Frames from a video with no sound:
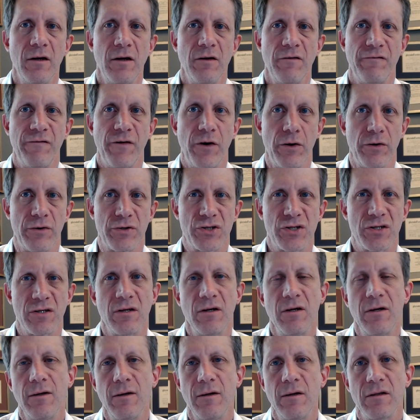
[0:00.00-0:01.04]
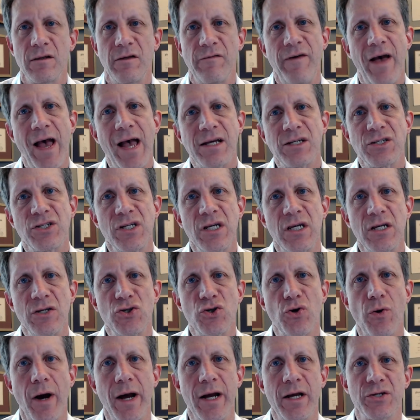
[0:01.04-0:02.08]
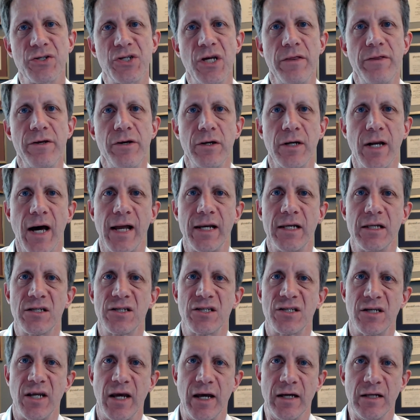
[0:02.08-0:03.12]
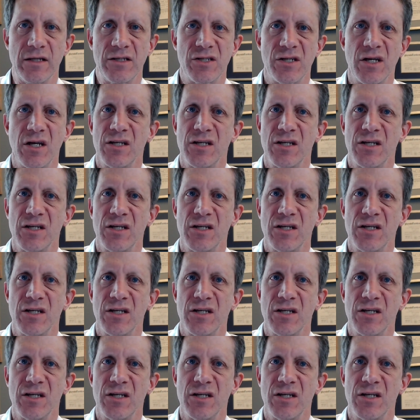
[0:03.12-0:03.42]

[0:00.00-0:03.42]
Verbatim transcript: First, the vaccine trials in the United States